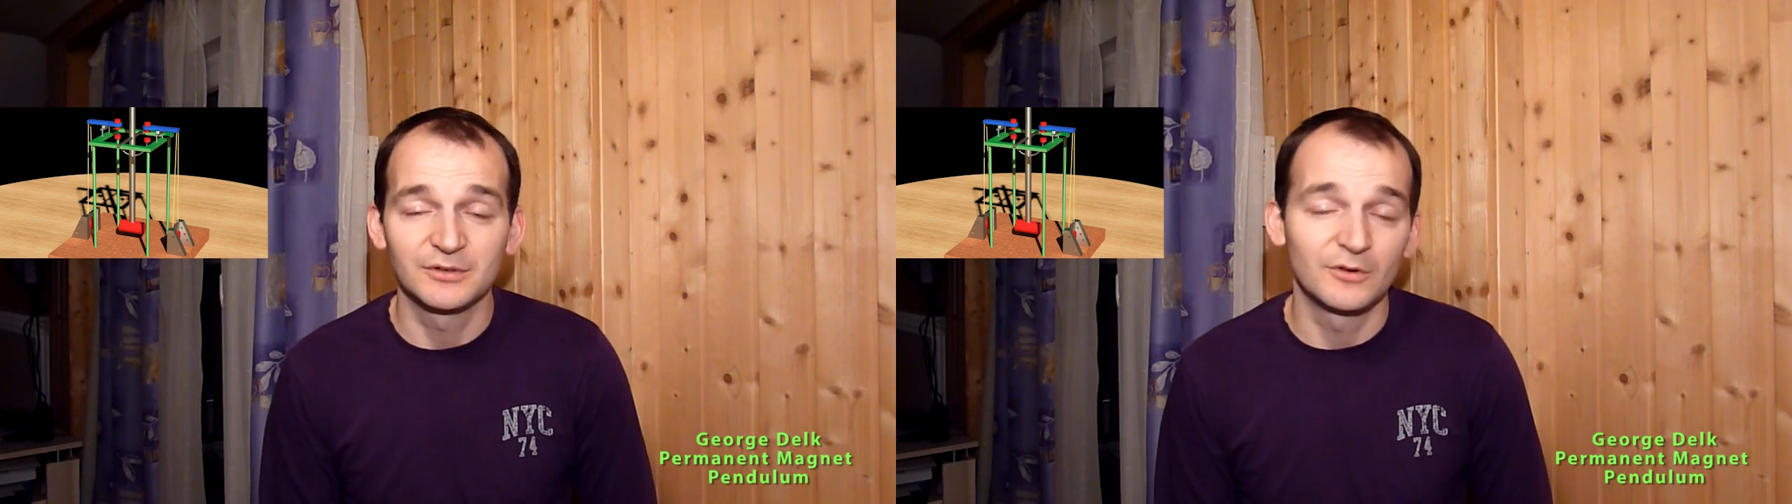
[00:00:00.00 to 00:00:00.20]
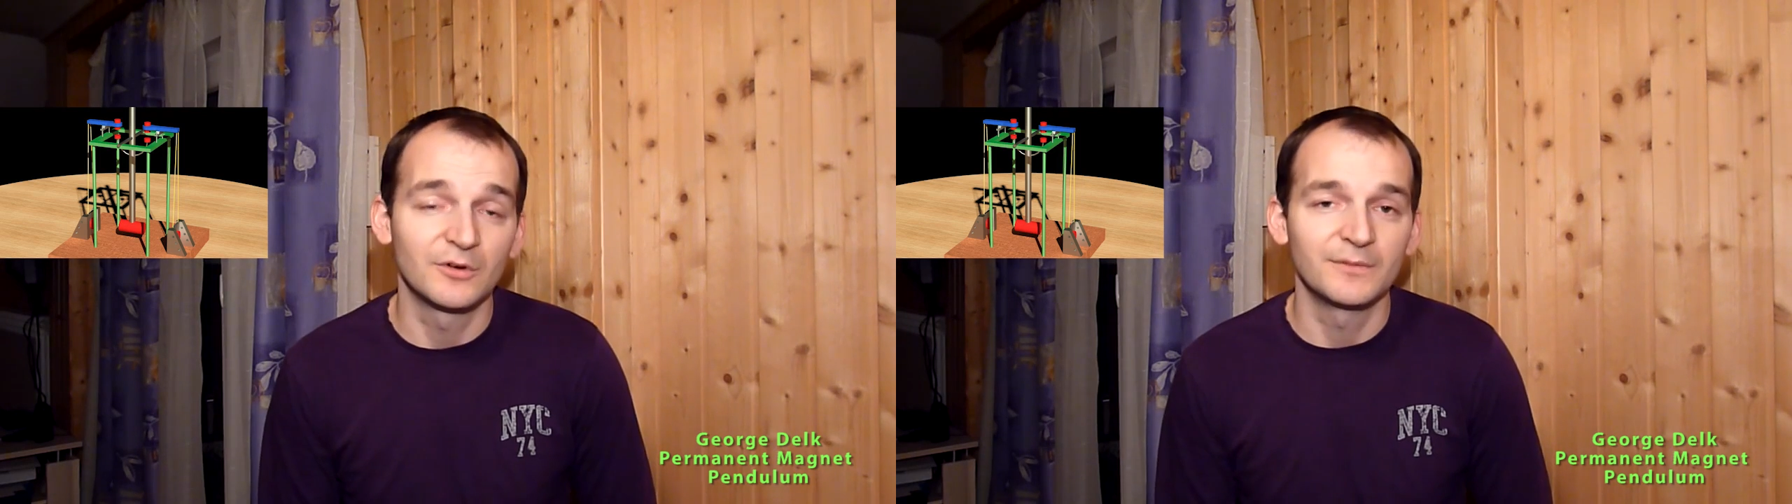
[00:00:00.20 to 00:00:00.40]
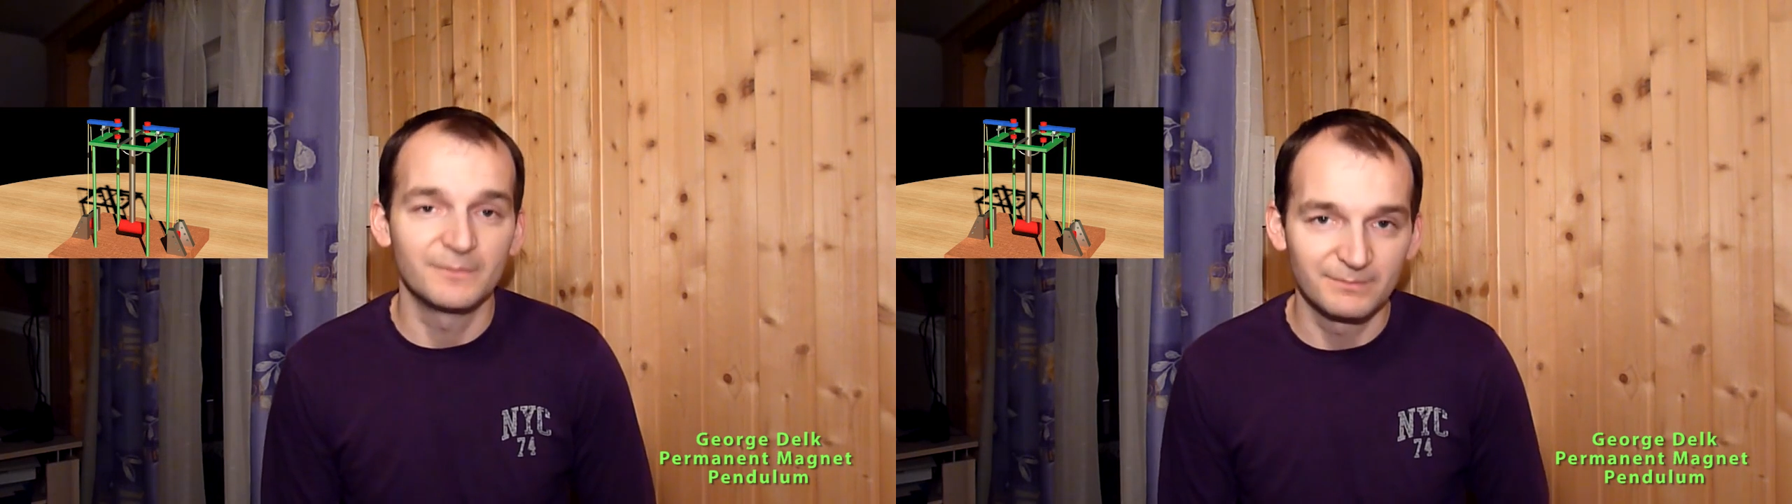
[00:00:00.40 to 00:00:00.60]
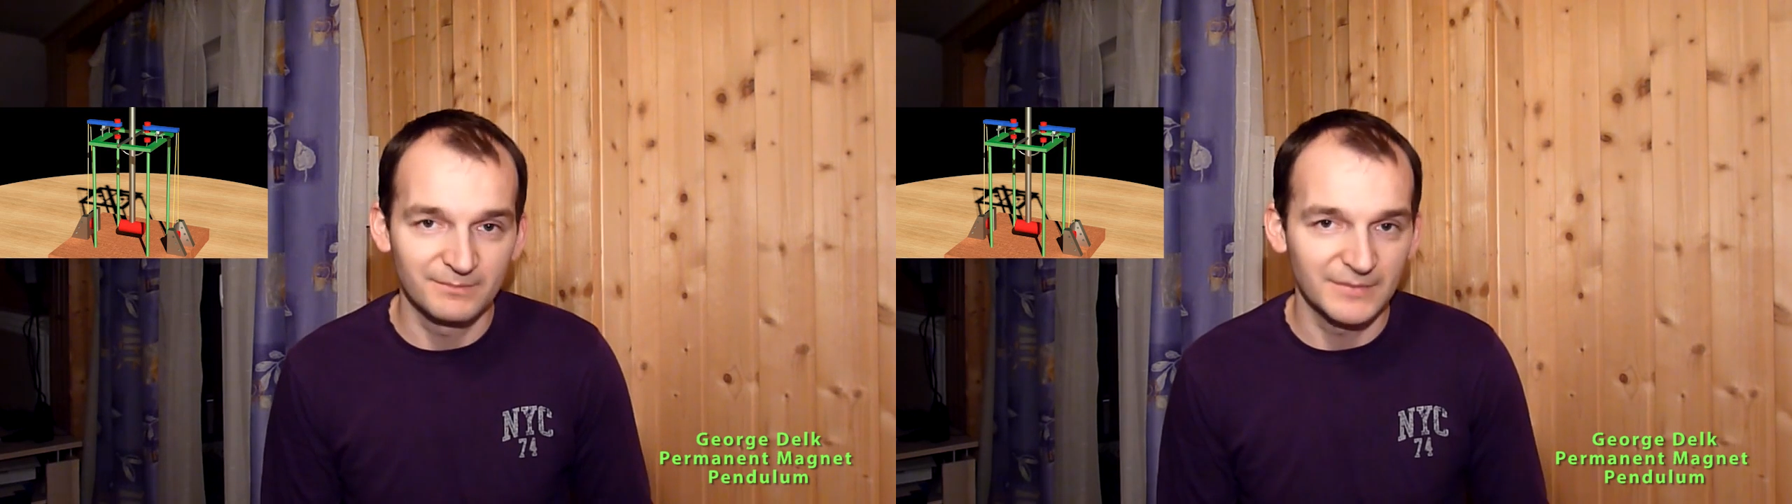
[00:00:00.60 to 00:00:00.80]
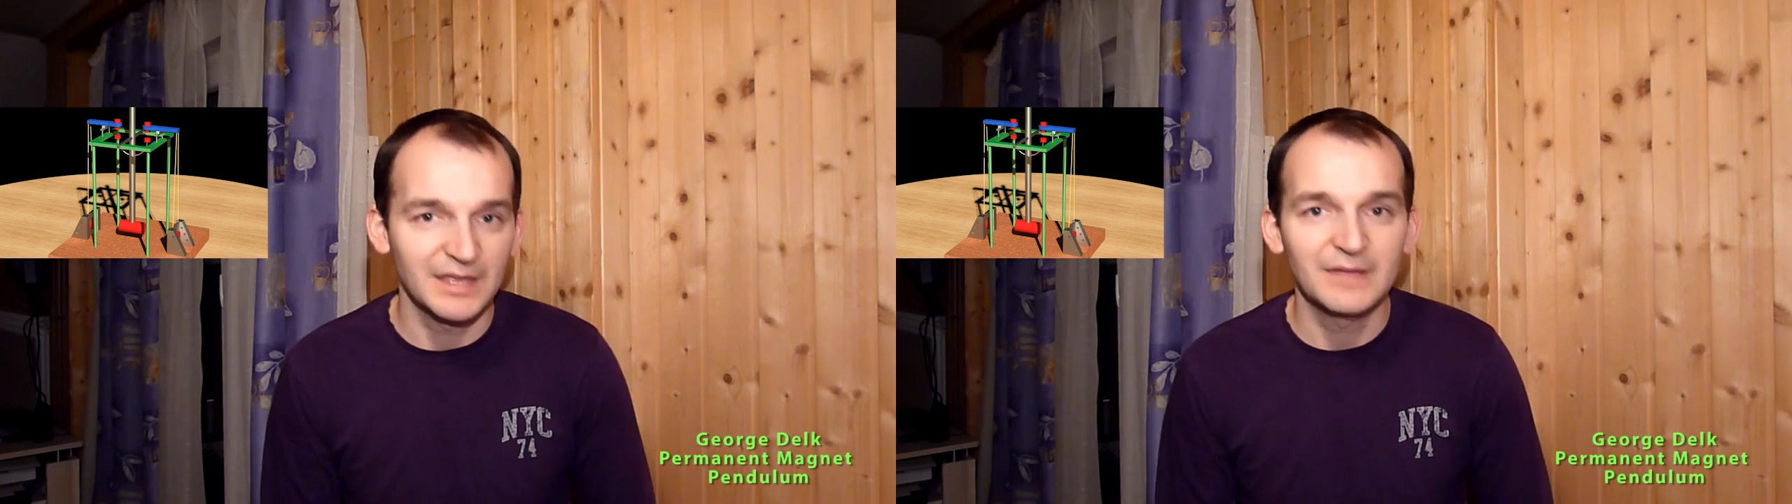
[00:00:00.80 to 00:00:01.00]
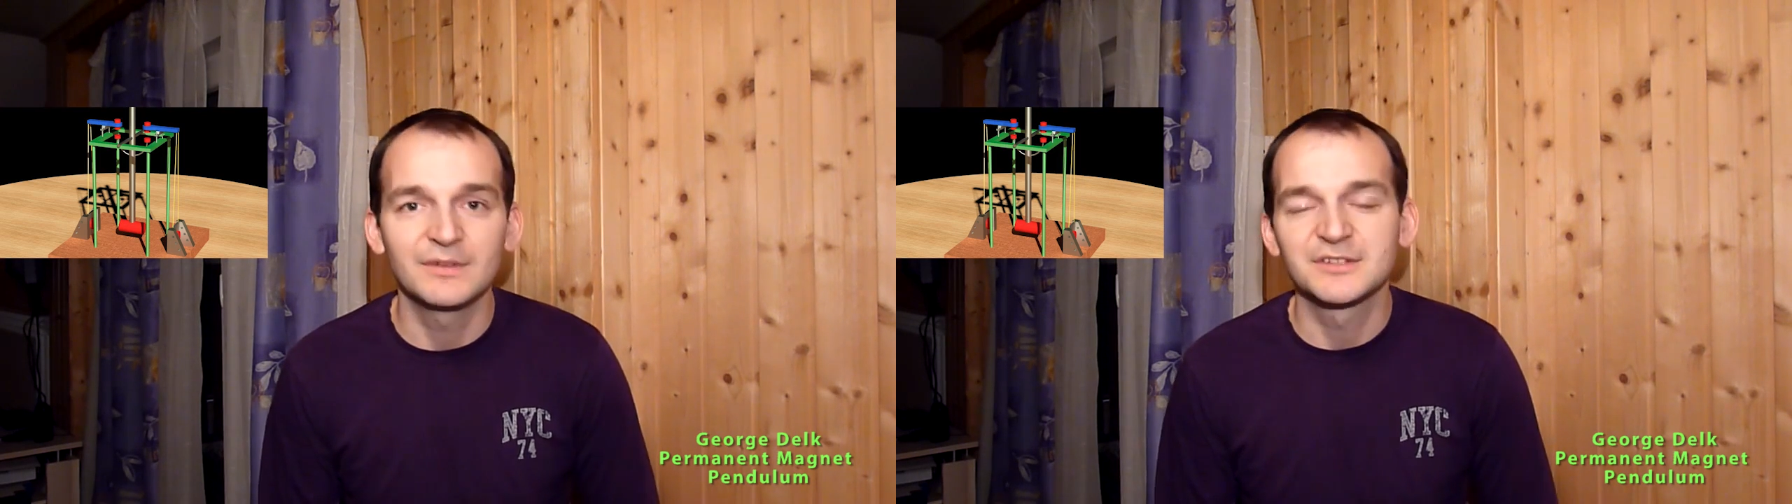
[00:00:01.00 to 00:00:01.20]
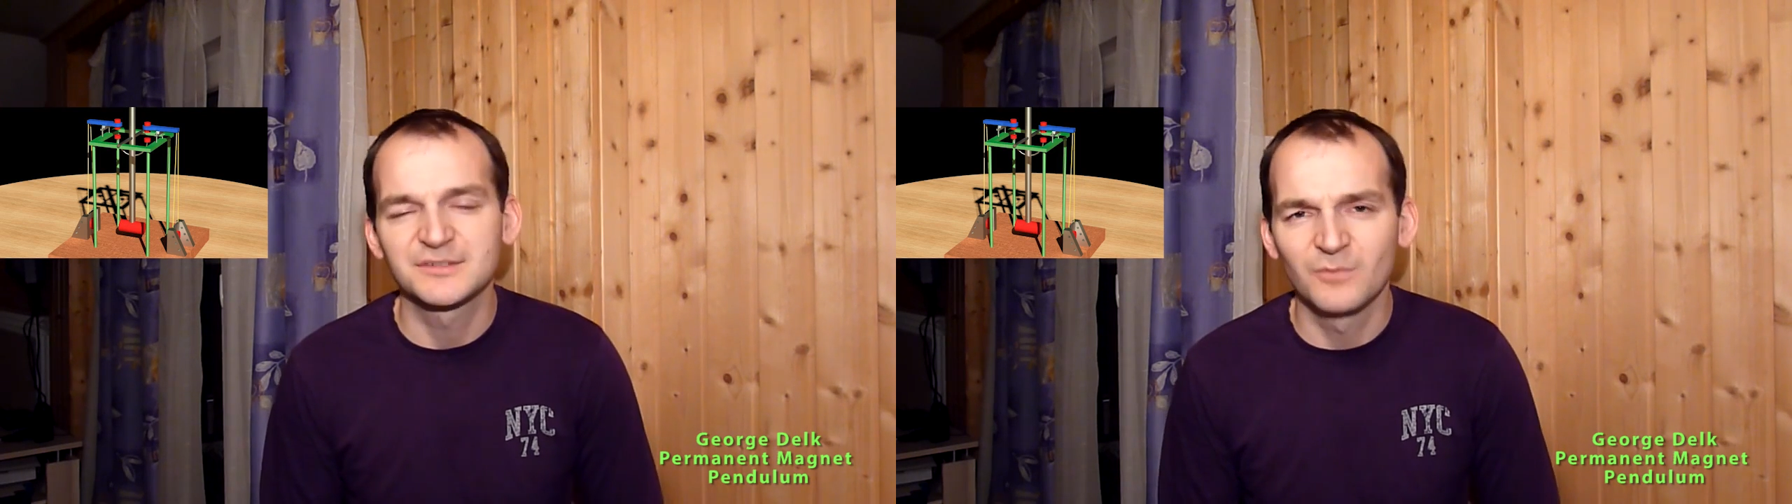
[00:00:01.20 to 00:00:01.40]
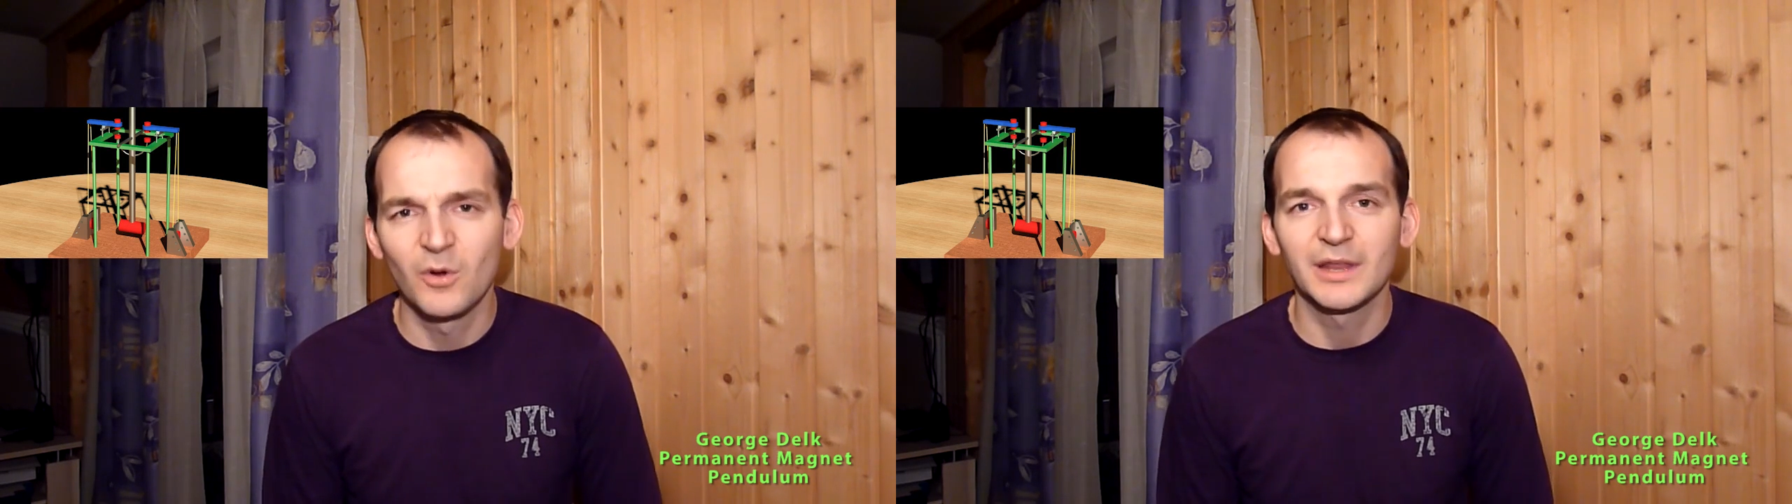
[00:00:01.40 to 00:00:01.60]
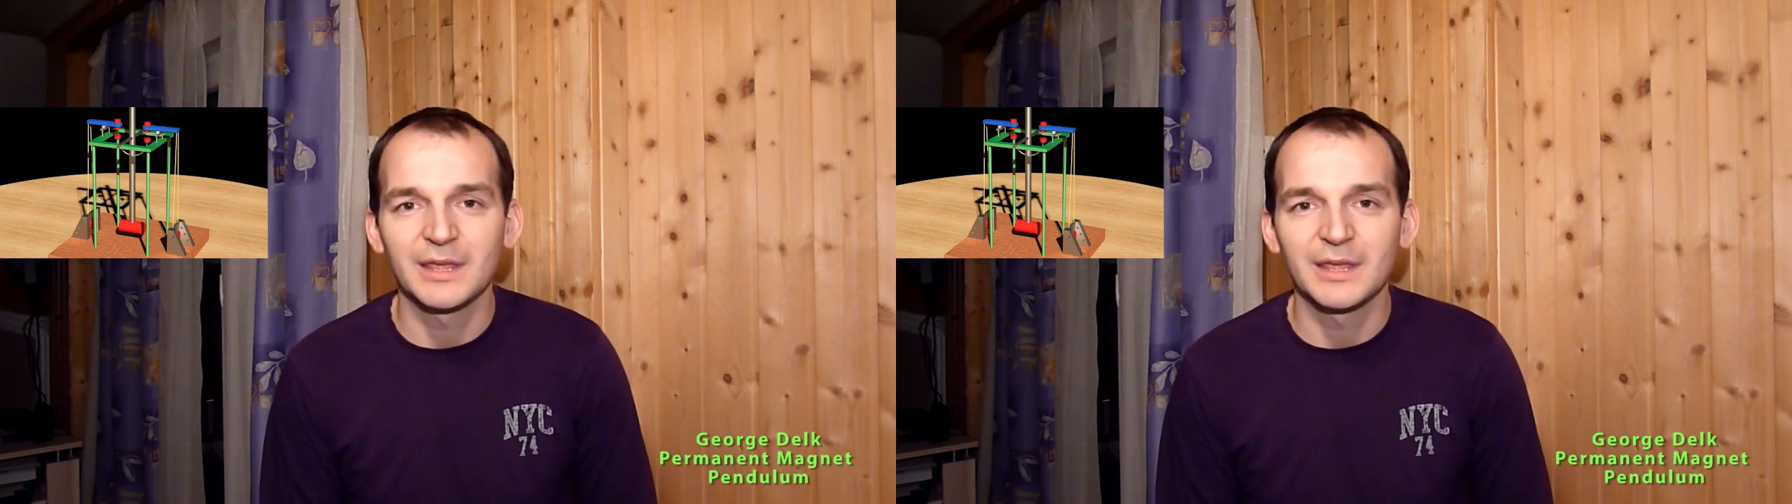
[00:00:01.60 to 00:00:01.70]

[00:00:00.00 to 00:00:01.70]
or even small